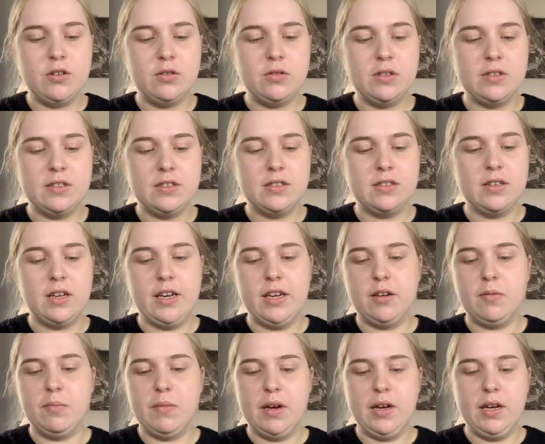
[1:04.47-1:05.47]
This is
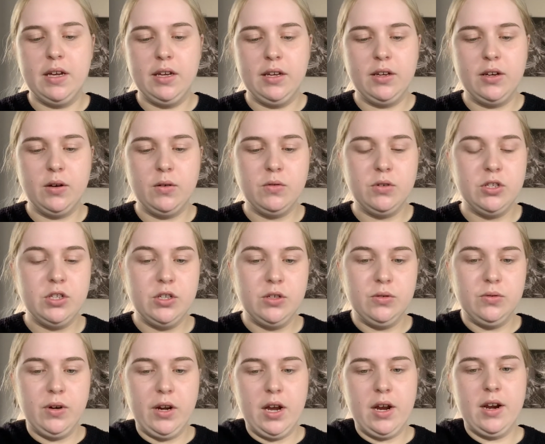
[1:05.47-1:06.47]
like my go-to
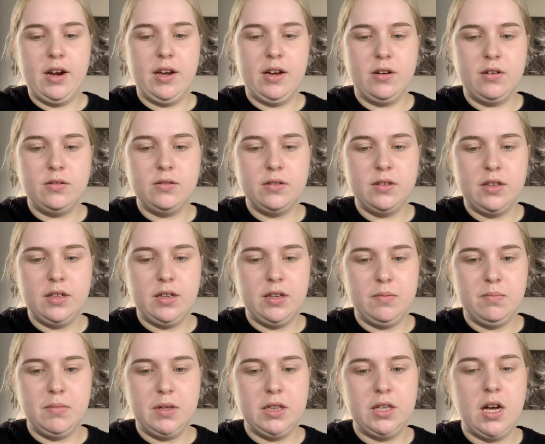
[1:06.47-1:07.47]
right now, the
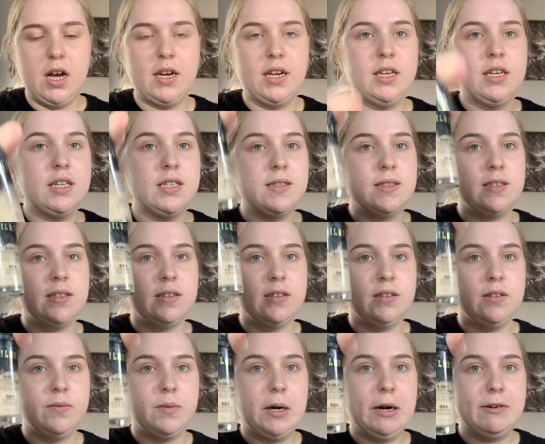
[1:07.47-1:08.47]
Maybelline Conceal
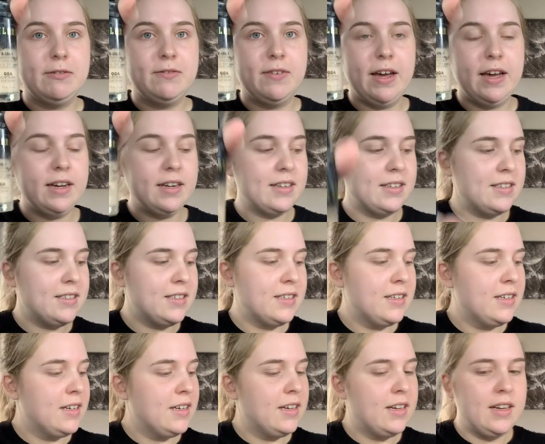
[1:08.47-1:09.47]
and Perfect.
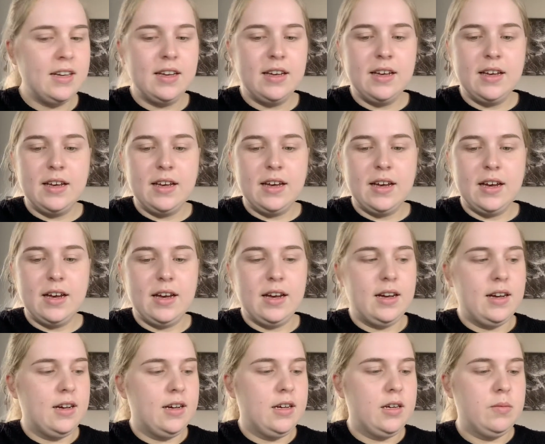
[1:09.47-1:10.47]

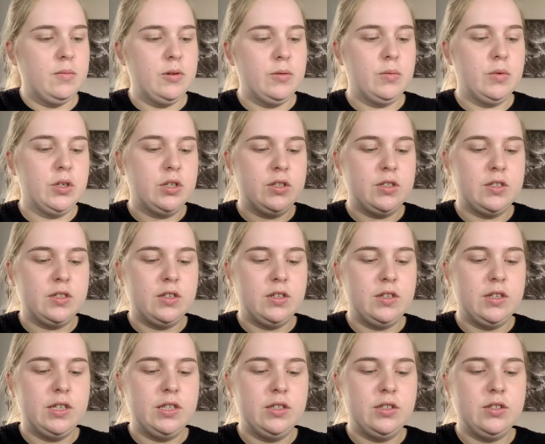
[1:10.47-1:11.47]
And we're just
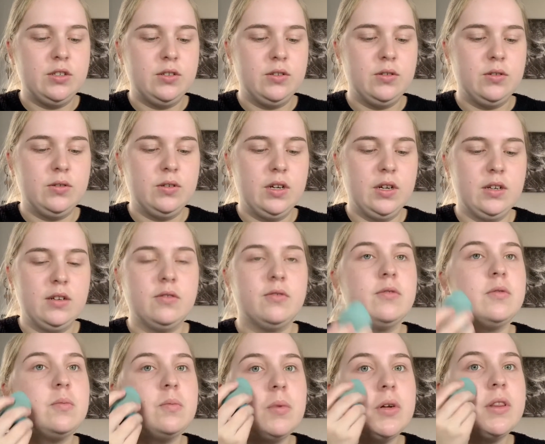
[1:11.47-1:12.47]
going to kind of
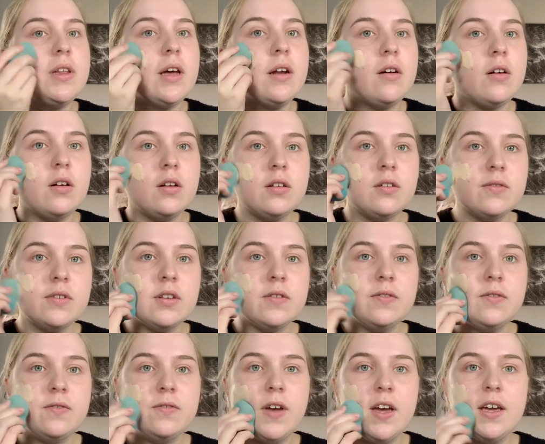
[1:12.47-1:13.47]
put that all over the
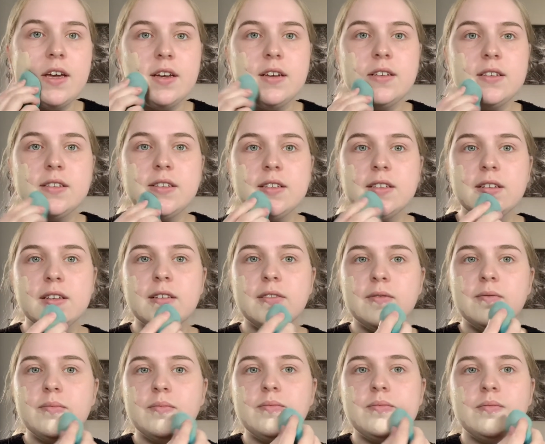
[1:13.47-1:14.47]
face.
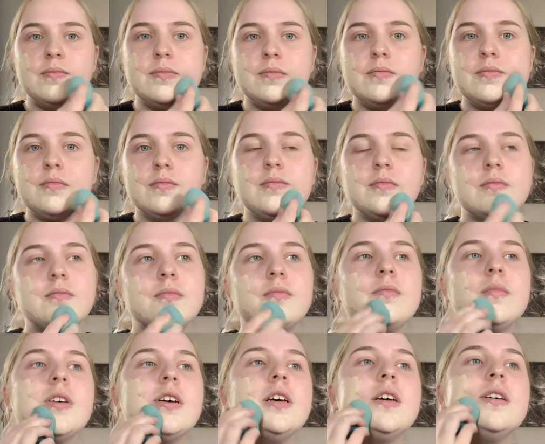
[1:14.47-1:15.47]

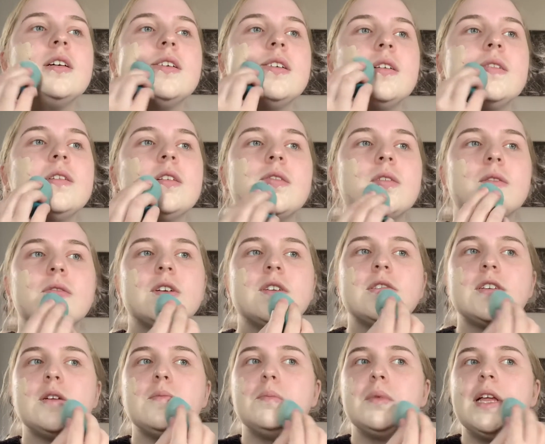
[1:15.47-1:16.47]
And I'm just
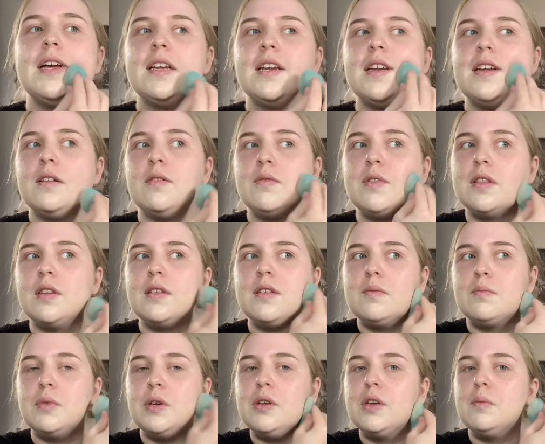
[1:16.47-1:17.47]
going to blend it in with this
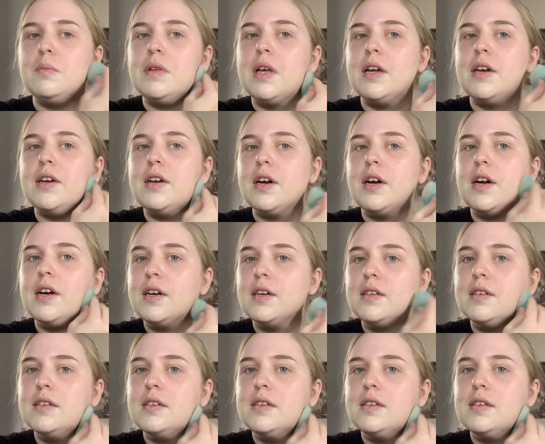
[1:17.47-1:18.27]
beauty blender.